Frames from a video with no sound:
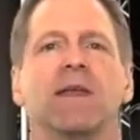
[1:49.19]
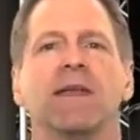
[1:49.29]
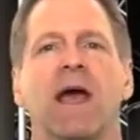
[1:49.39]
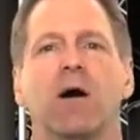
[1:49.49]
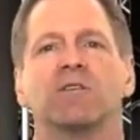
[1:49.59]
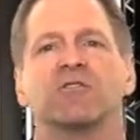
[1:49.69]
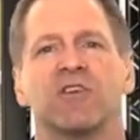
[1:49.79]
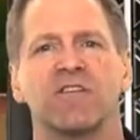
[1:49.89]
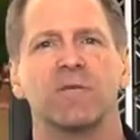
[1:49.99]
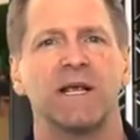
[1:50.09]
Now,
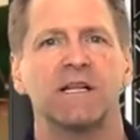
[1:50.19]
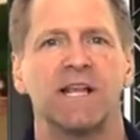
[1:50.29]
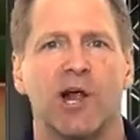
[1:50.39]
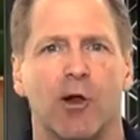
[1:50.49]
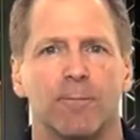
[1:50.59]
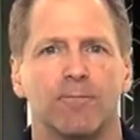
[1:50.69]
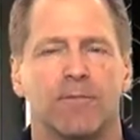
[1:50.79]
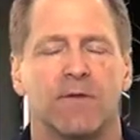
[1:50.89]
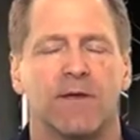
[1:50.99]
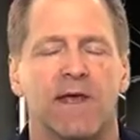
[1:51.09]
just to be clear,
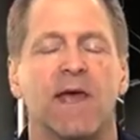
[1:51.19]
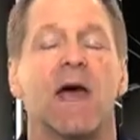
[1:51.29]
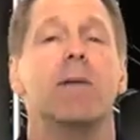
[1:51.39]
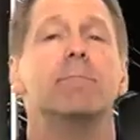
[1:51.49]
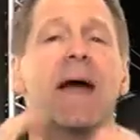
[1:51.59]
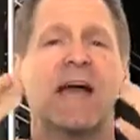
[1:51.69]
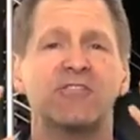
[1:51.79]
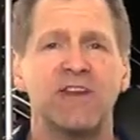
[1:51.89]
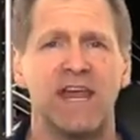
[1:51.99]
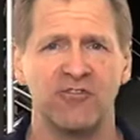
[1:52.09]

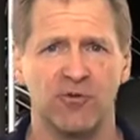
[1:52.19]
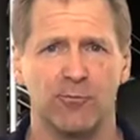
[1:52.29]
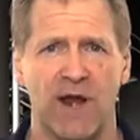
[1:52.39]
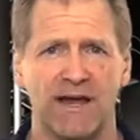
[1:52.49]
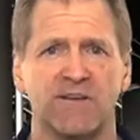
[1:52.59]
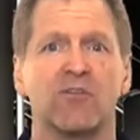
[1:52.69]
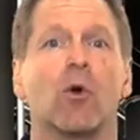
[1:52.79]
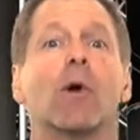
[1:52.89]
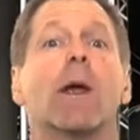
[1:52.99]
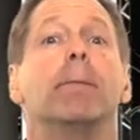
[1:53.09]
imagination practice
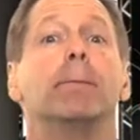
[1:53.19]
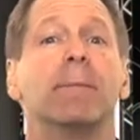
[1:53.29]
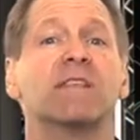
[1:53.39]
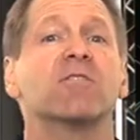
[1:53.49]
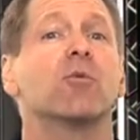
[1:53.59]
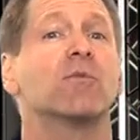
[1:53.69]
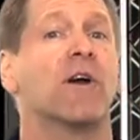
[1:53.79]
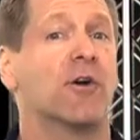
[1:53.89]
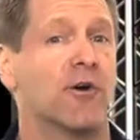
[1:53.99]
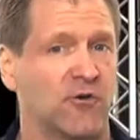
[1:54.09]
or mental
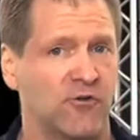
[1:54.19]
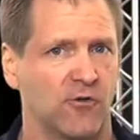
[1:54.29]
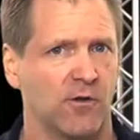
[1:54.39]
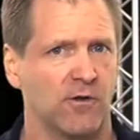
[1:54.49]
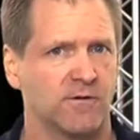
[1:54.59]
rehearsal,